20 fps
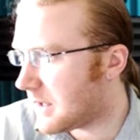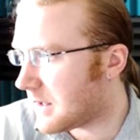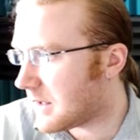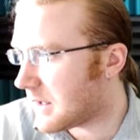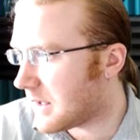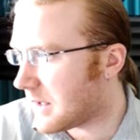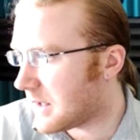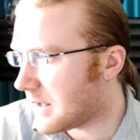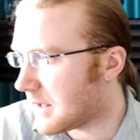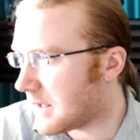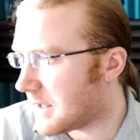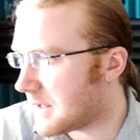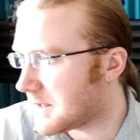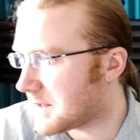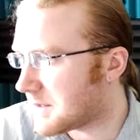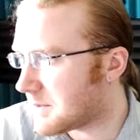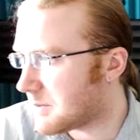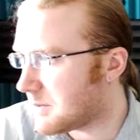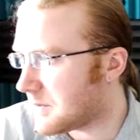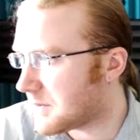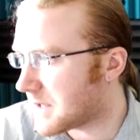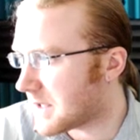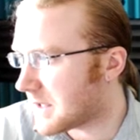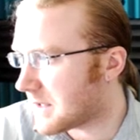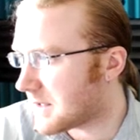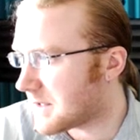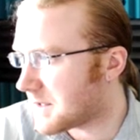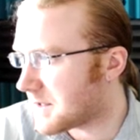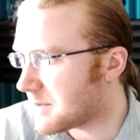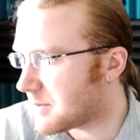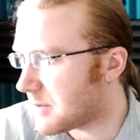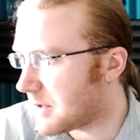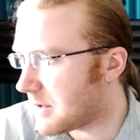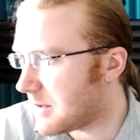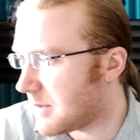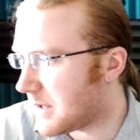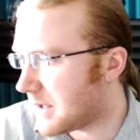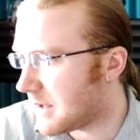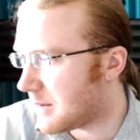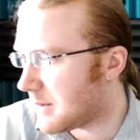Getting some moves like this is pretty
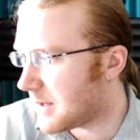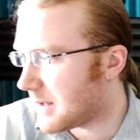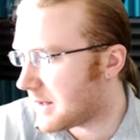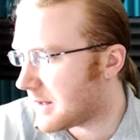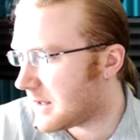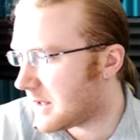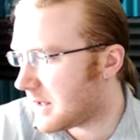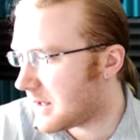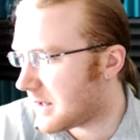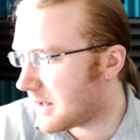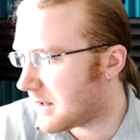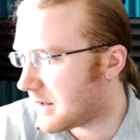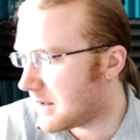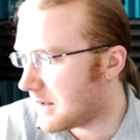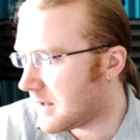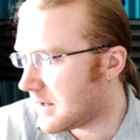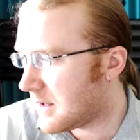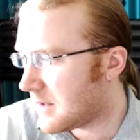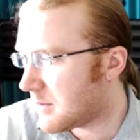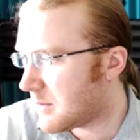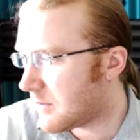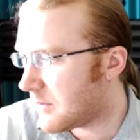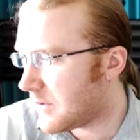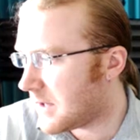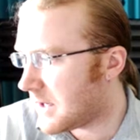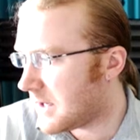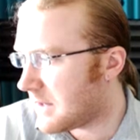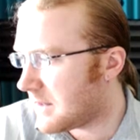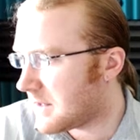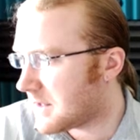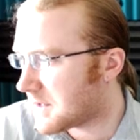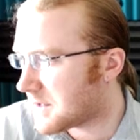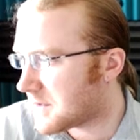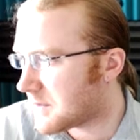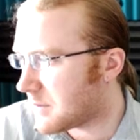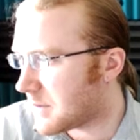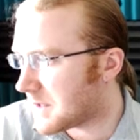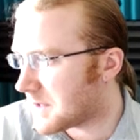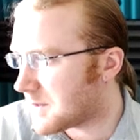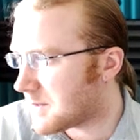big, but I think preventing this
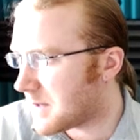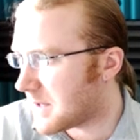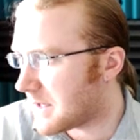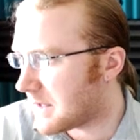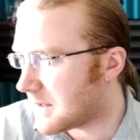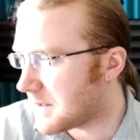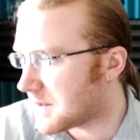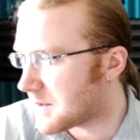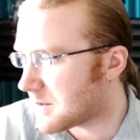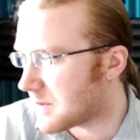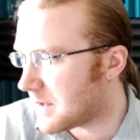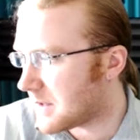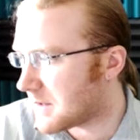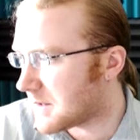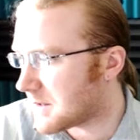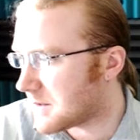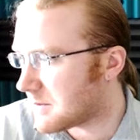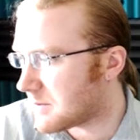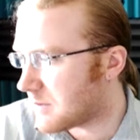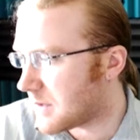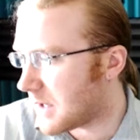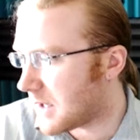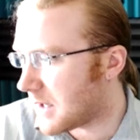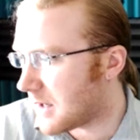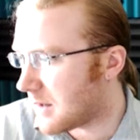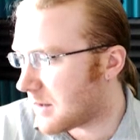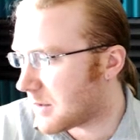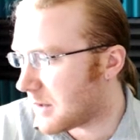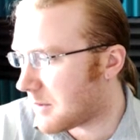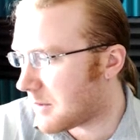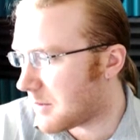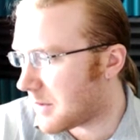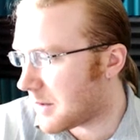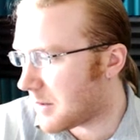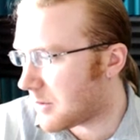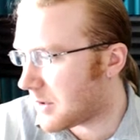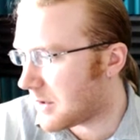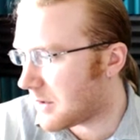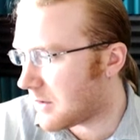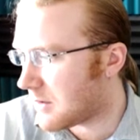from expanding this way is probably my
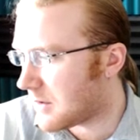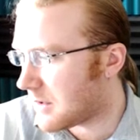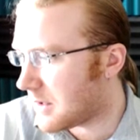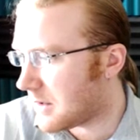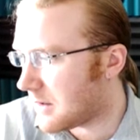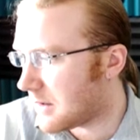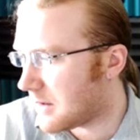priority.